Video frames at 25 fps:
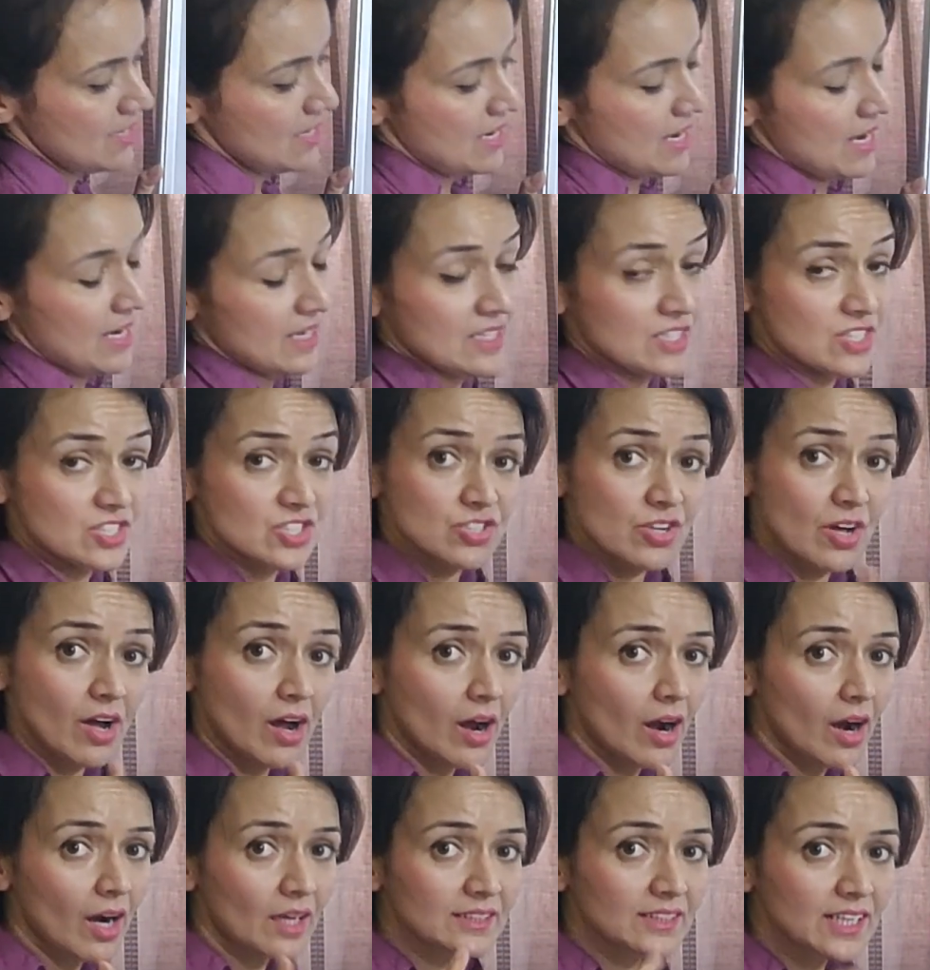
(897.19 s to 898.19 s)
And
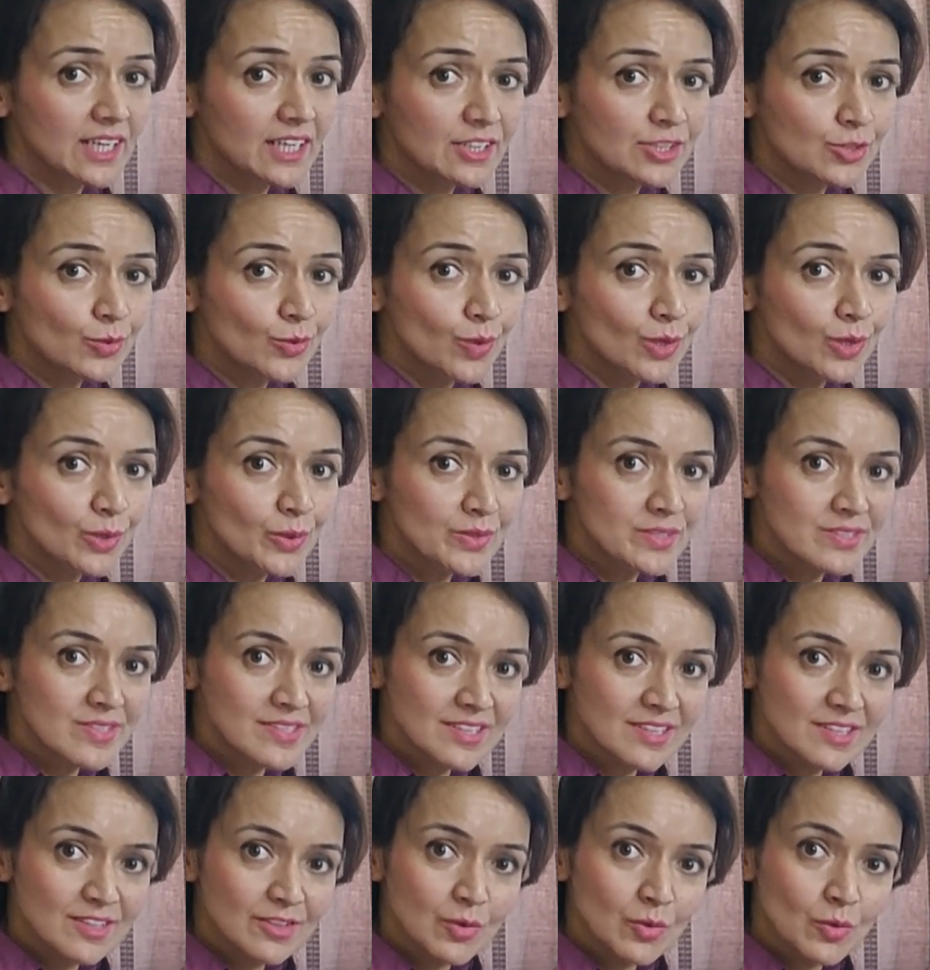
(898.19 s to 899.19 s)
charge, I told you, is
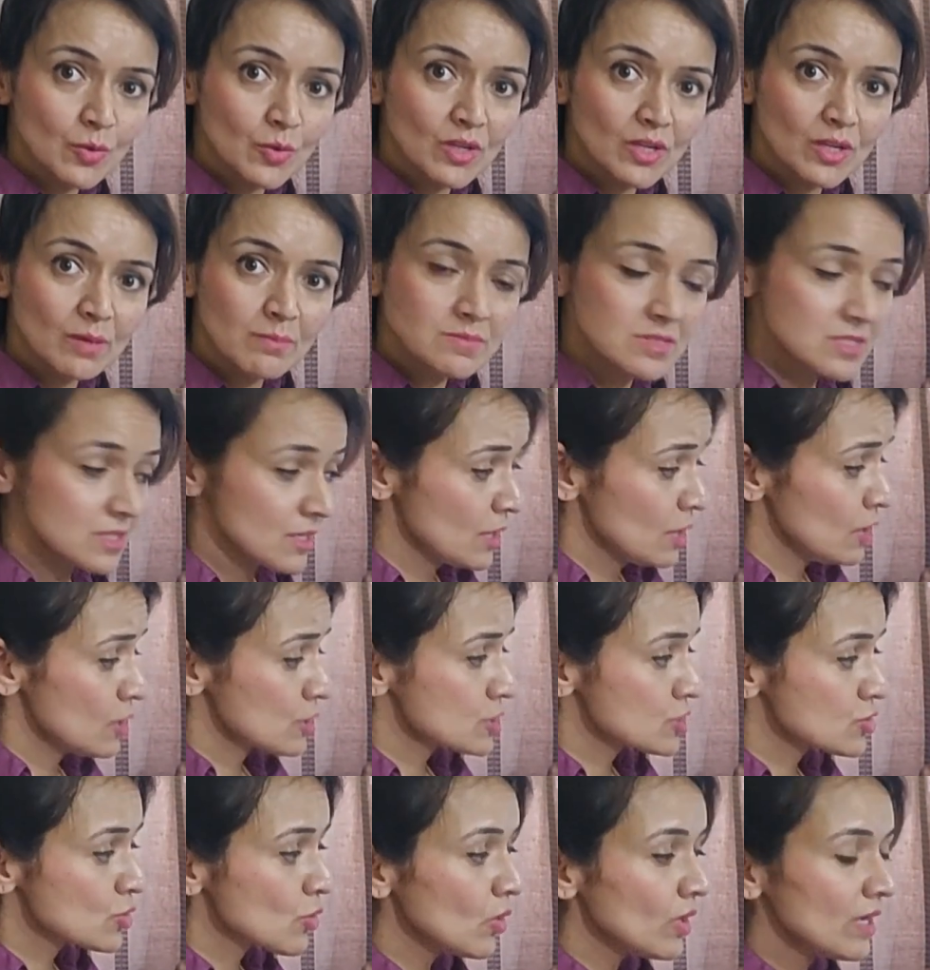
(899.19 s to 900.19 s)
it in coulombs?
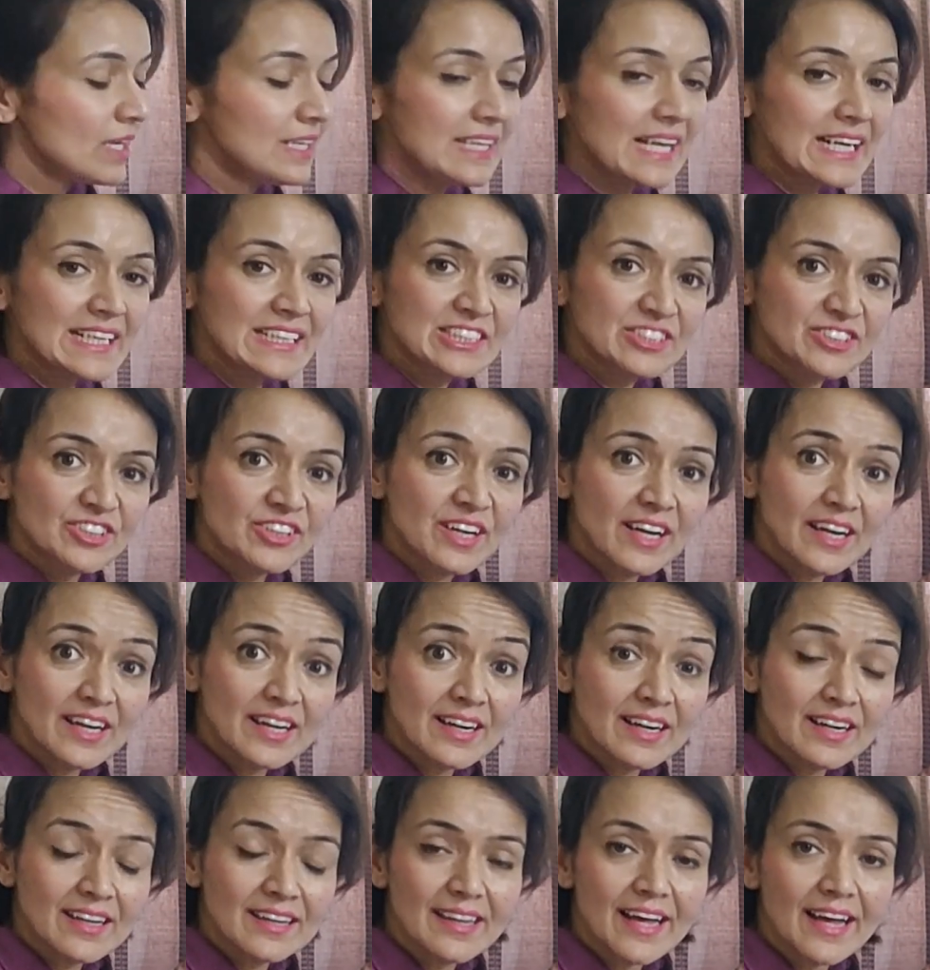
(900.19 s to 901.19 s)
So electric
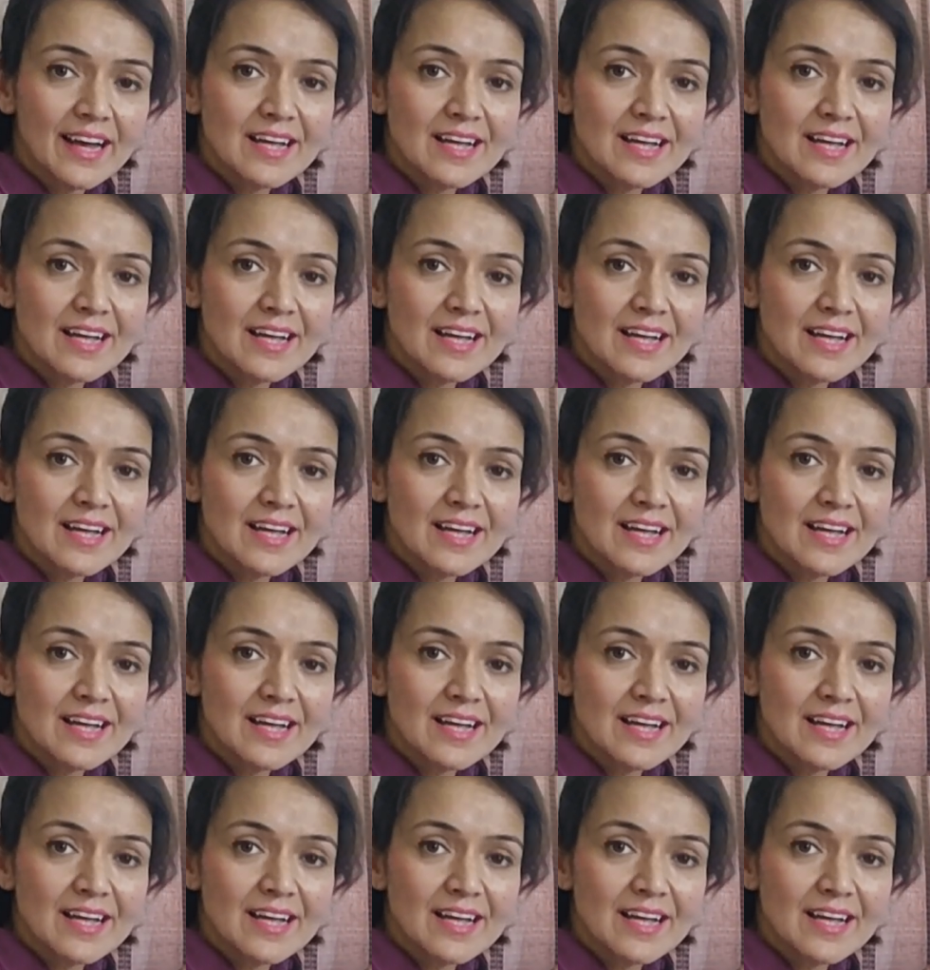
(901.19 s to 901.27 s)
current